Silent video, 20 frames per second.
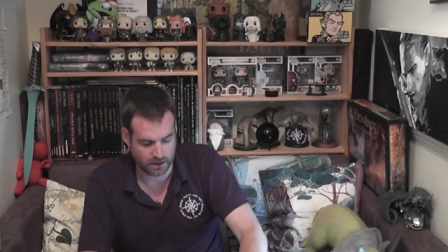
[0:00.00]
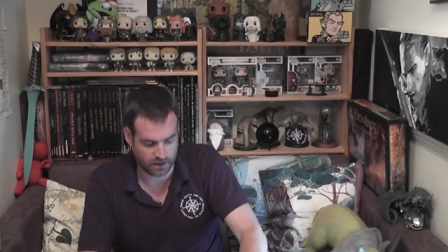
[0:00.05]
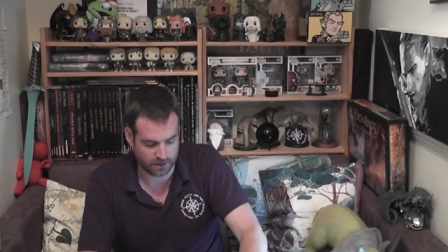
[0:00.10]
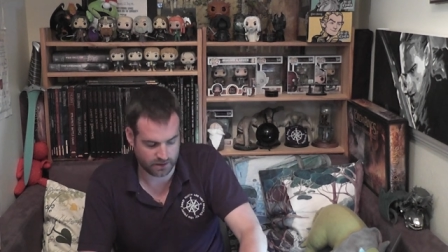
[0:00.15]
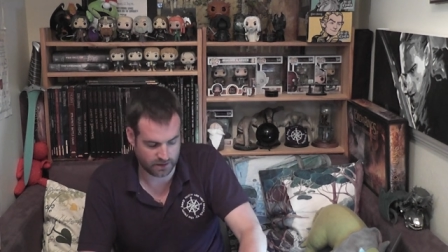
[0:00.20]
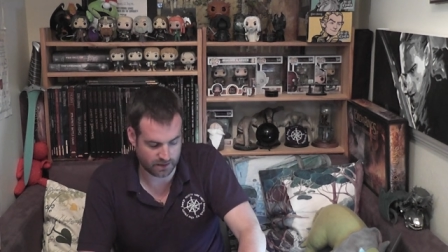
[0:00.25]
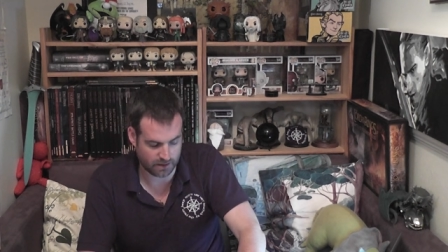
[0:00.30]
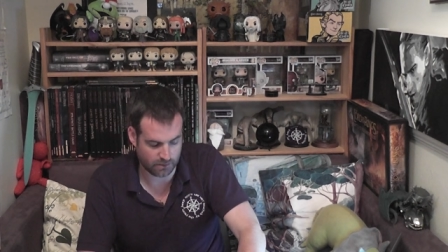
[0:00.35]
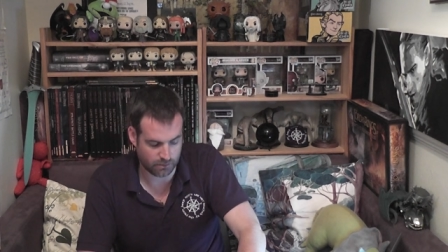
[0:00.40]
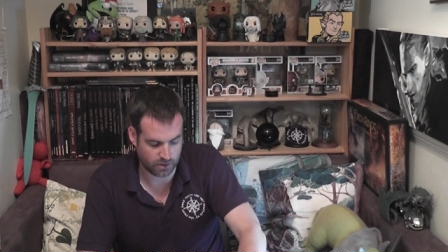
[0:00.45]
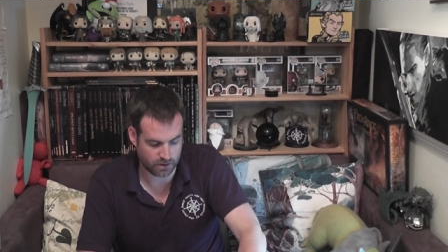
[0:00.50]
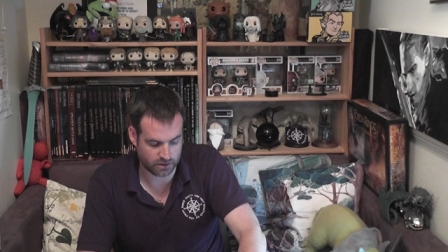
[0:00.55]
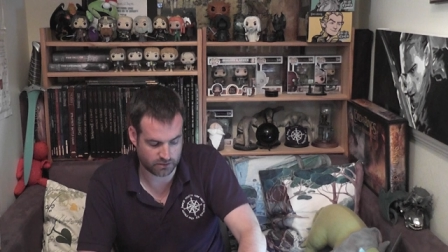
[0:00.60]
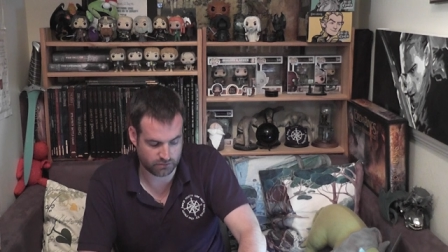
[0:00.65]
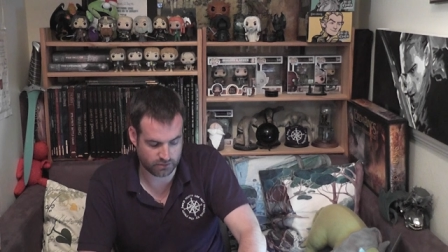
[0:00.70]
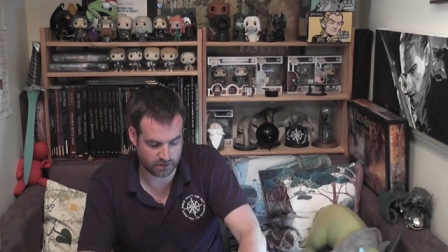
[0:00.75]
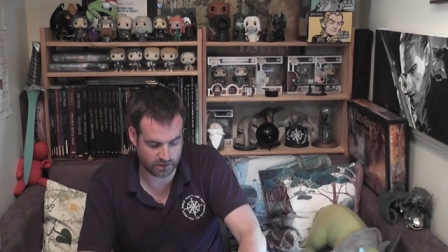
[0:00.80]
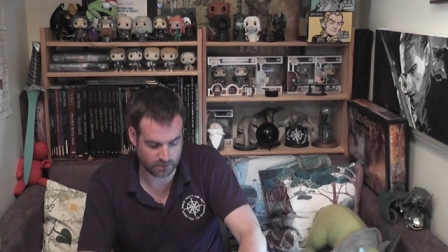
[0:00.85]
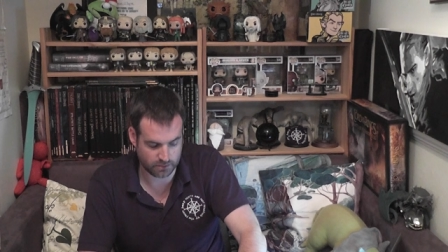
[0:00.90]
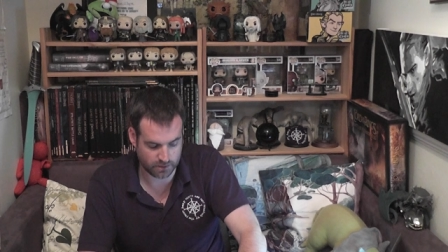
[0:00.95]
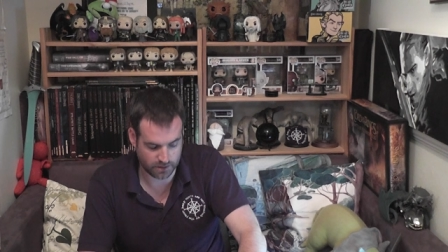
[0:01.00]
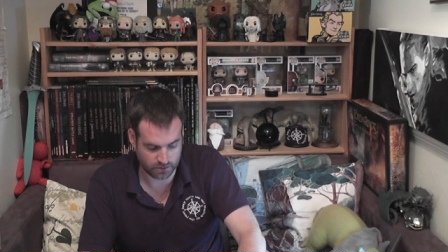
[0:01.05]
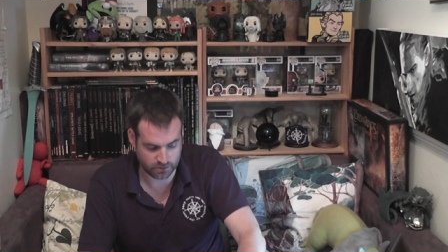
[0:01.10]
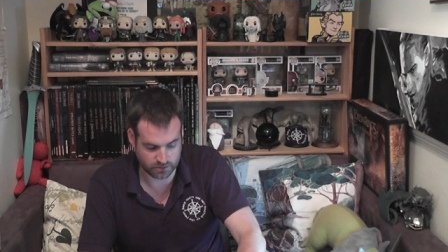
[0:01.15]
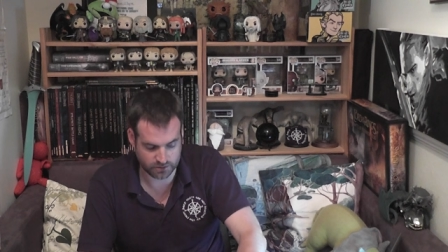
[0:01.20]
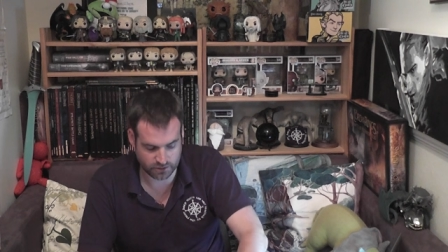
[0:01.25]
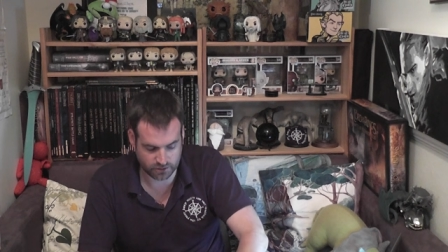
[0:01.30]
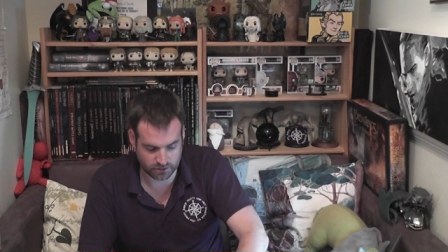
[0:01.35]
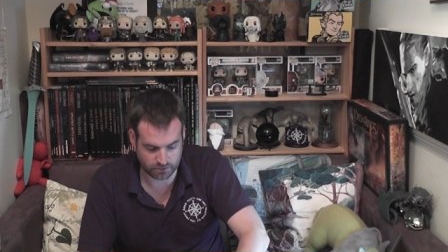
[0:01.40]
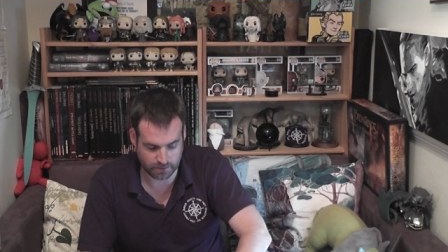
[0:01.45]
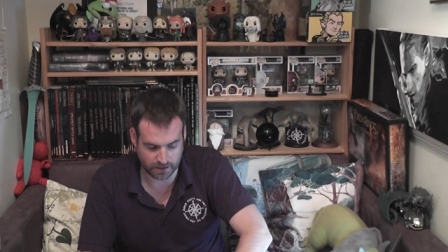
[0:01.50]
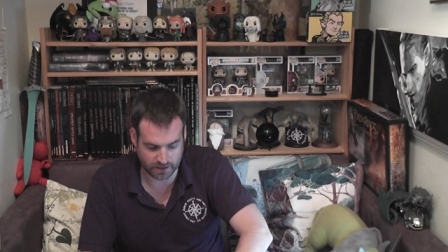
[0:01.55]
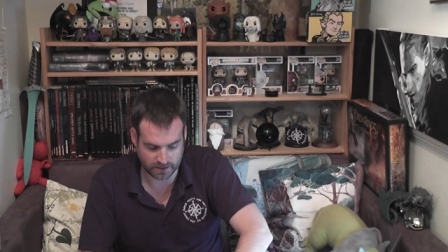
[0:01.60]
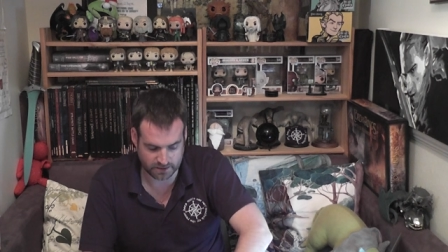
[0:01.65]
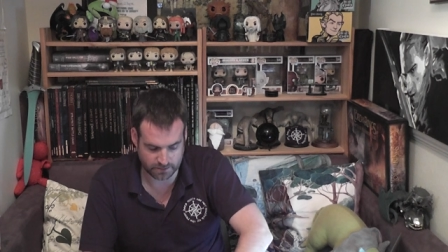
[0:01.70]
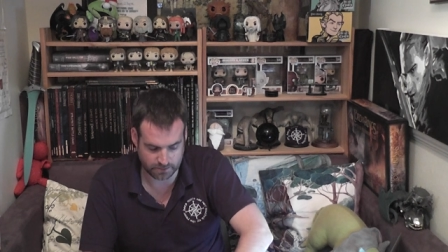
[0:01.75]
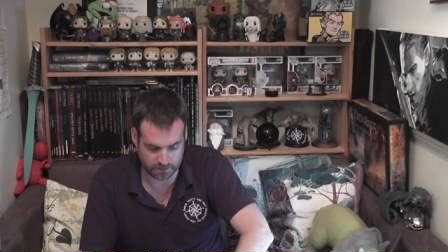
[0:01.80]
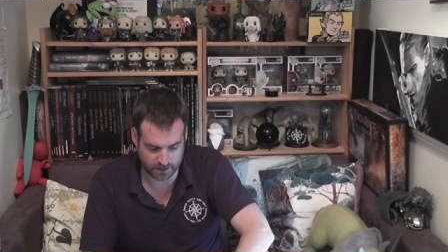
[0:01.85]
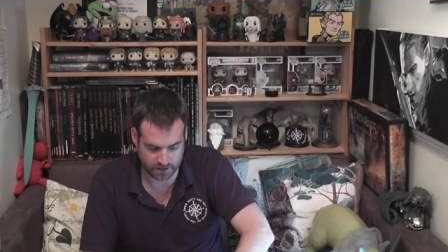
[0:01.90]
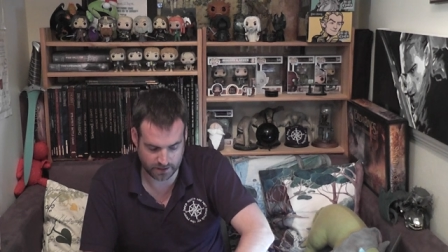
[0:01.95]
I think that worked really well. It was a good
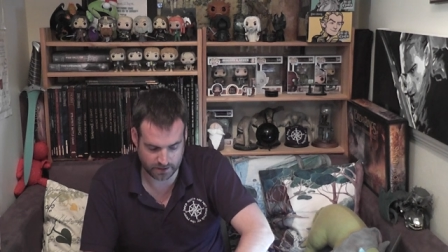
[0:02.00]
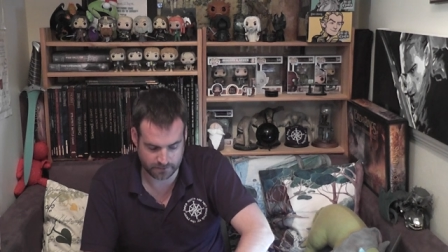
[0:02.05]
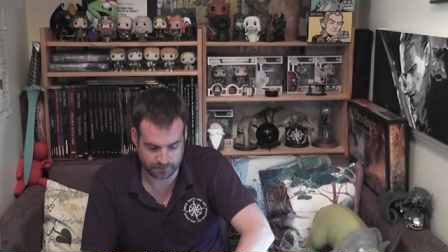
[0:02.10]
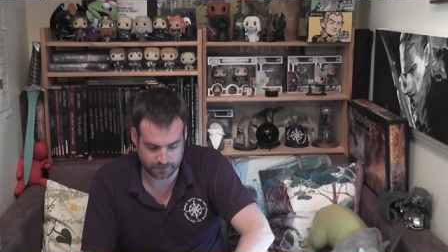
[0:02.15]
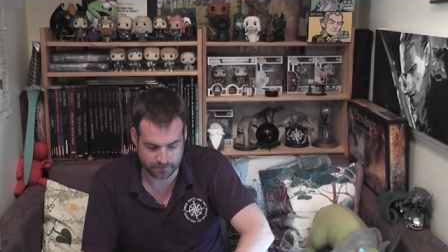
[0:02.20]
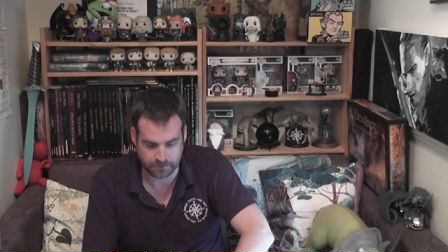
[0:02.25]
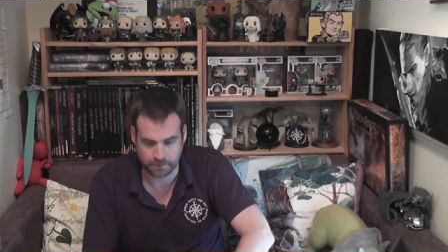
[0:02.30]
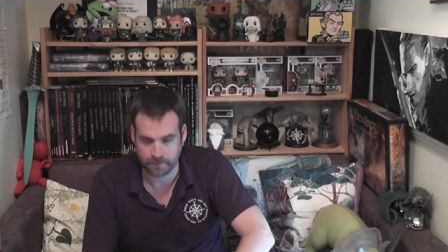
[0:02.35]
batch to paint,